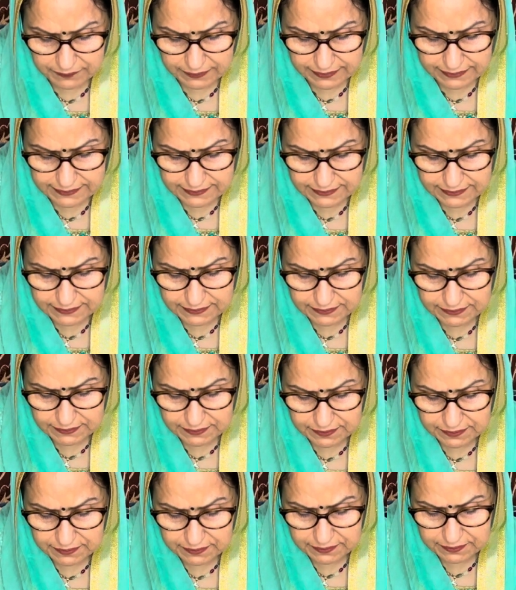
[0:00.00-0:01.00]
Sitting
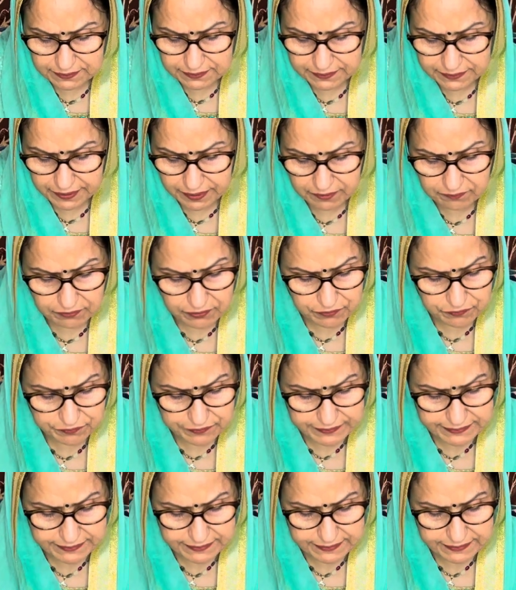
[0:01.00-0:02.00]
there, he ever
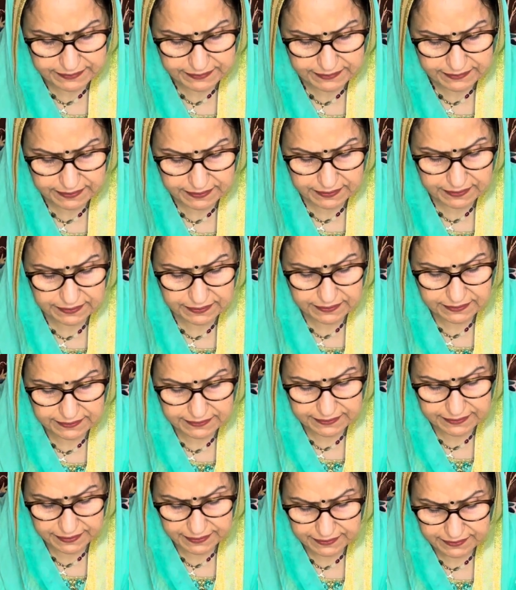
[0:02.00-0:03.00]
fixes his
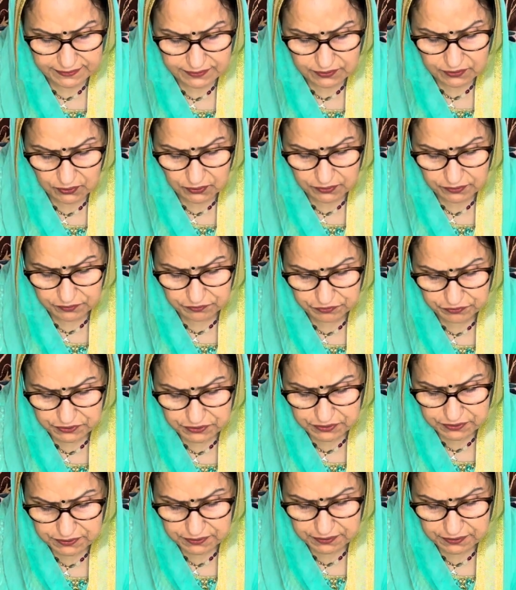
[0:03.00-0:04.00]
gaze on the
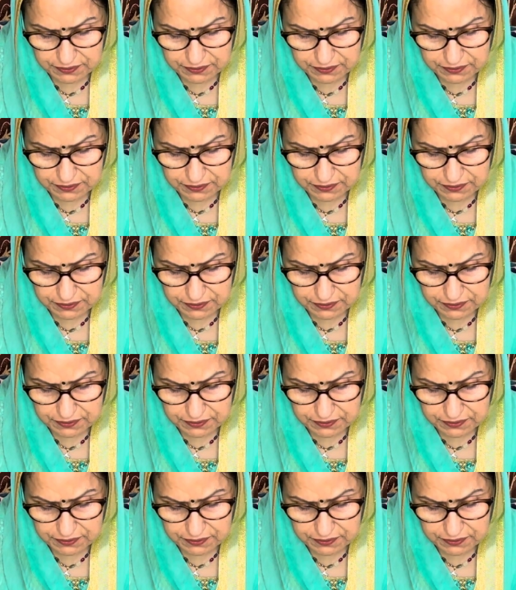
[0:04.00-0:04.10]
fish.